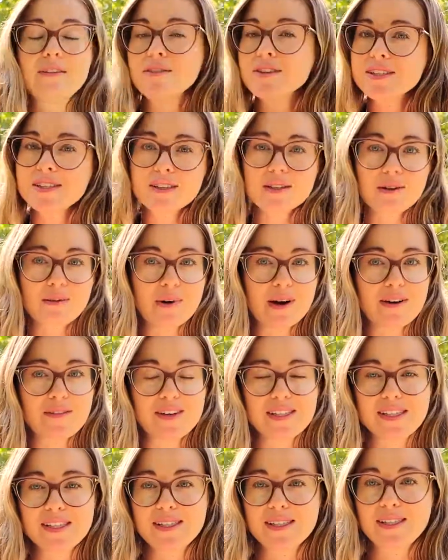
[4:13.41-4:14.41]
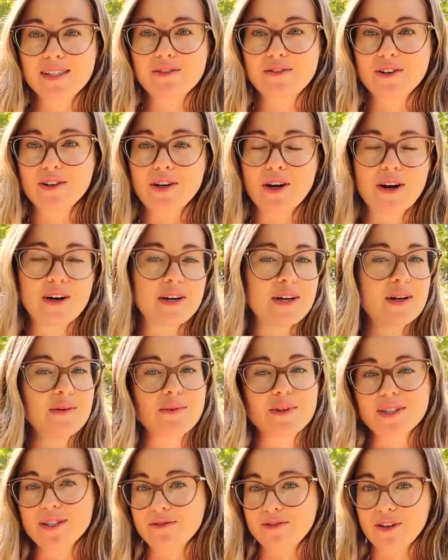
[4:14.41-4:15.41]
Every single one of us has a different
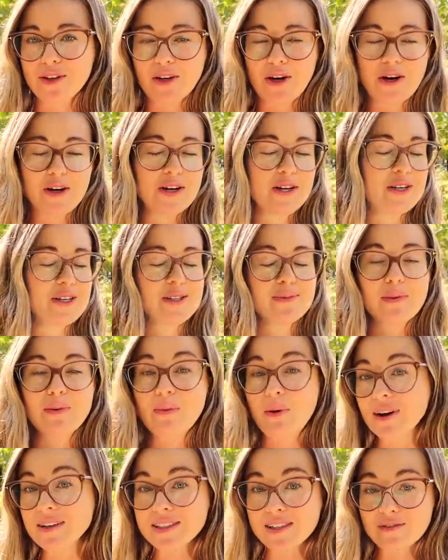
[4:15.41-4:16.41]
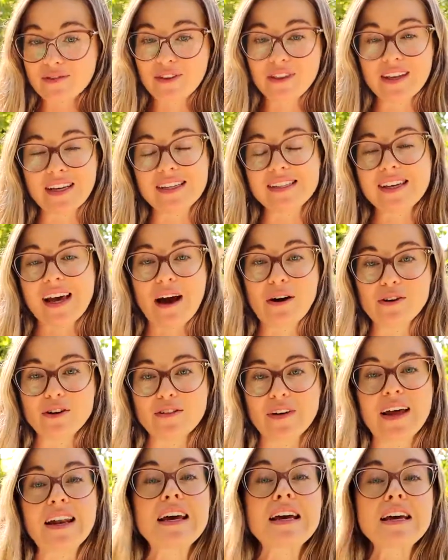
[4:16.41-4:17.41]
garden. We're different gardeners and we want different things
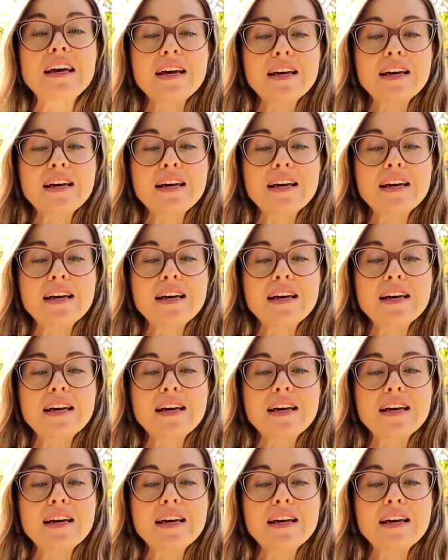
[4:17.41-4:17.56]
out of it.